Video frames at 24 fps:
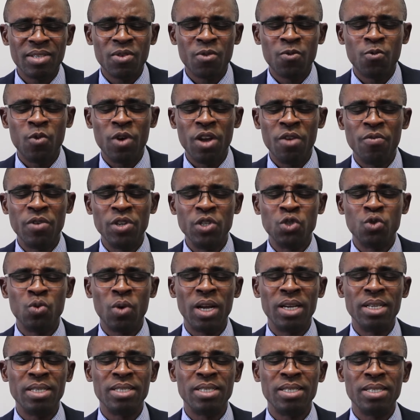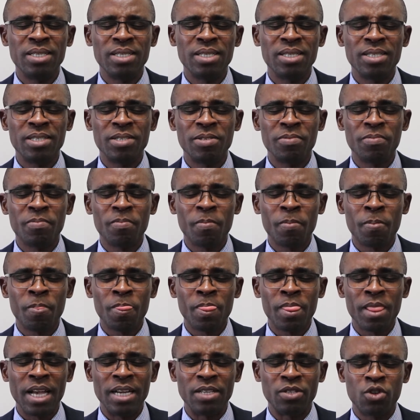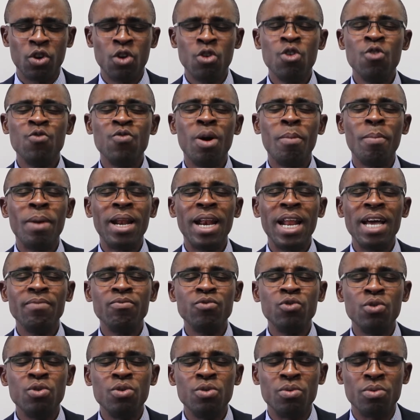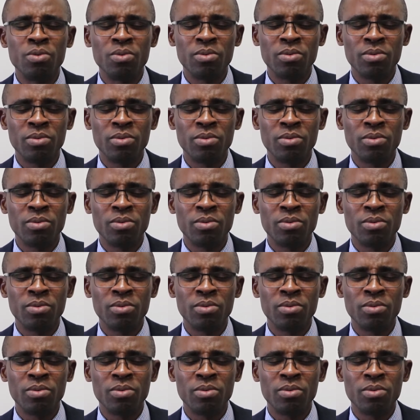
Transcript: for eventualities. I turn over my life to you.